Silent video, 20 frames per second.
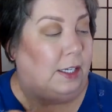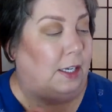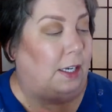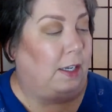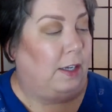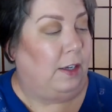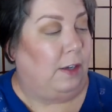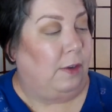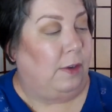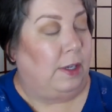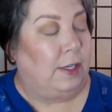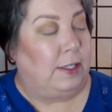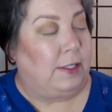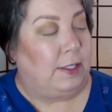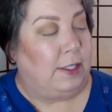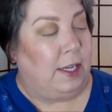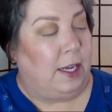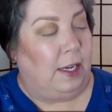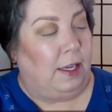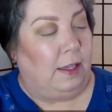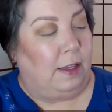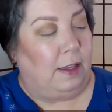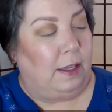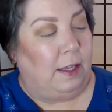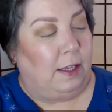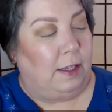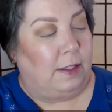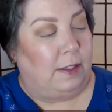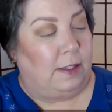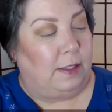to do is take
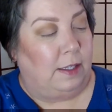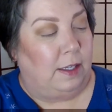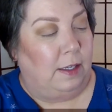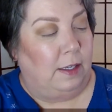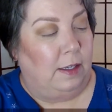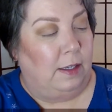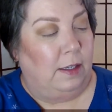this